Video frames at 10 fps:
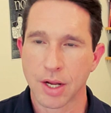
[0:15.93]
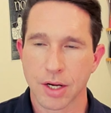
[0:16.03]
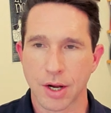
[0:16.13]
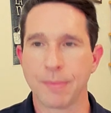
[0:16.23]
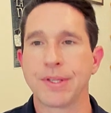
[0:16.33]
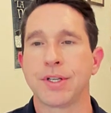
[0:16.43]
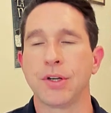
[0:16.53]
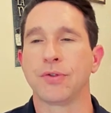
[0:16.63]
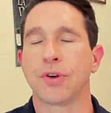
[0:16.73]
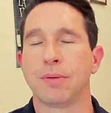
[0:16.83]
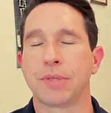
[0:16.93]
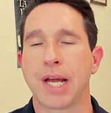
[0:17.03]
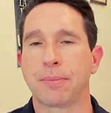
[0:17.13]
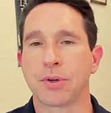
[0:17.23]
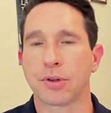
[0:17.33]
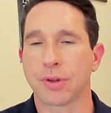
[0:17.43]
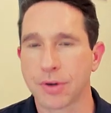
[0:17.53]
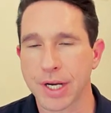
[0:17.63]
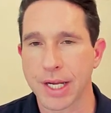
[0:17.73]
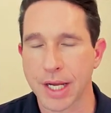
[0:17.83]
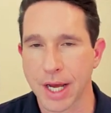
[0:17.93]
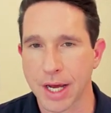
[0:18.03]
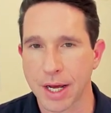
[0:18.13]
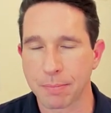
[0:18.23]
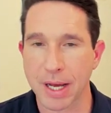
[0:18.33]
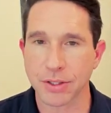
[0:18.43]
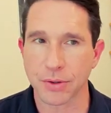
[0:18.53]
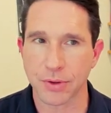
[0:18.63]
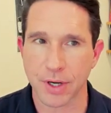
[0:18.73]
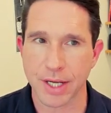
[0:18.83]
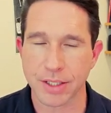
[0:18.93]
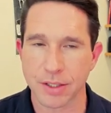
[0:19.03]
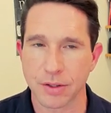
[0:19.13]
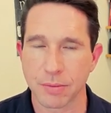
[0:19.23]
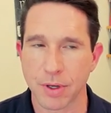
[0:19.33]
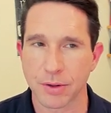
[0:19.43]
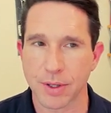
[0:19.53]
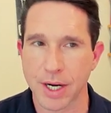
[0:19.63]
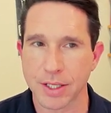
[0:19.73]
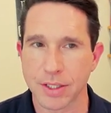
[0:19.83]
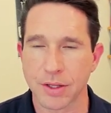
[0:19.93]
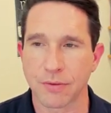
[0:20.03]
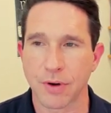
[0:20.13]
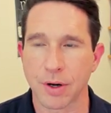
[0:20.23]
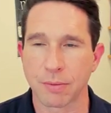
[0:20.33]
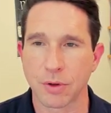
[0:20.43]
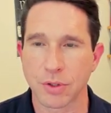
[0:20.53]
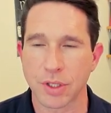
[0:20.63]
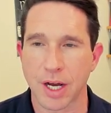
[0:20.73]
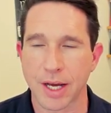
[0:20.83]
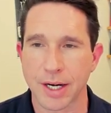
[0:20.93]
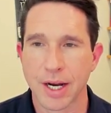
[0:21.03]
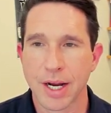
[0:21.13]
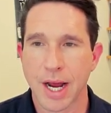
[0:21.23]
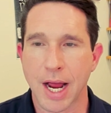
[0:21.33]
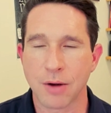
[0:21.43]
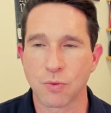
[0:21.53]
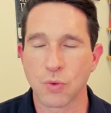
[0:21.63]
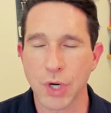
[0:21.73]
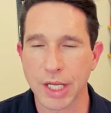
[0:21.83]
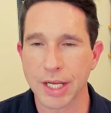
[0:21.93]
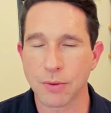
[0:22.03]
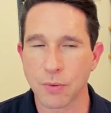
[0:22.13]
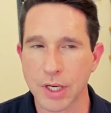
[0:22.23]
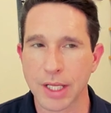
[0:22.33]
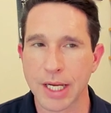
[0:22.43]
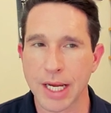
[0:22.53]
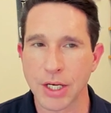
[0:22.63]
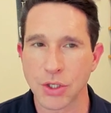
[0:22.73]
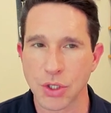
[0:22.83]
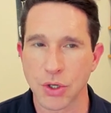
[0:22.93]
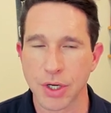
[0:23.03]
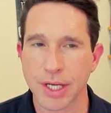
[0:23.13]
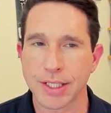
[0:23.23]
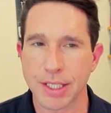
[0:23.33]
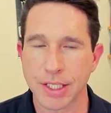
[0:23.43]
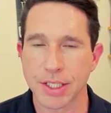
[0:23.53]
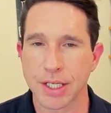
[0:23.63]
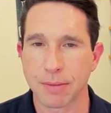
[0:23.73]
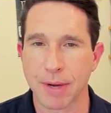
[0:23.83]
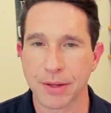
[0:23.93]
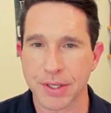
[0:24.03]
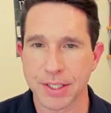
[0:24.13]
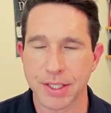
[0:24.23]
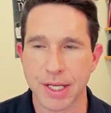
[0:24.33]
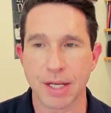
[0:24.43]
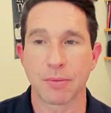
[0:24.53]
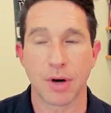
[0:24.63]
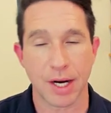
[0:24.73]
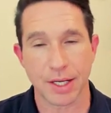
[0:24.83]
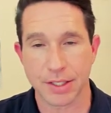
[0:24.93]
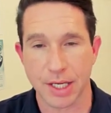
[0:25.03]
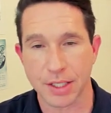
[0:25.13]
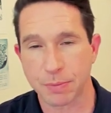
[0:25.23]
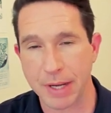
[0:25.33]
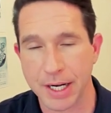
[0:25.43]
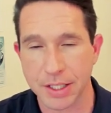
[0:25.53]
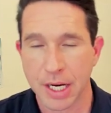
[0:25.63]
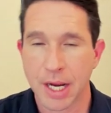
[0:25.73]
Coming to you from chapter 3, paso 3, número 3, the verb gustar. I really enjoy teaching about this theme, or I could say in Spanish,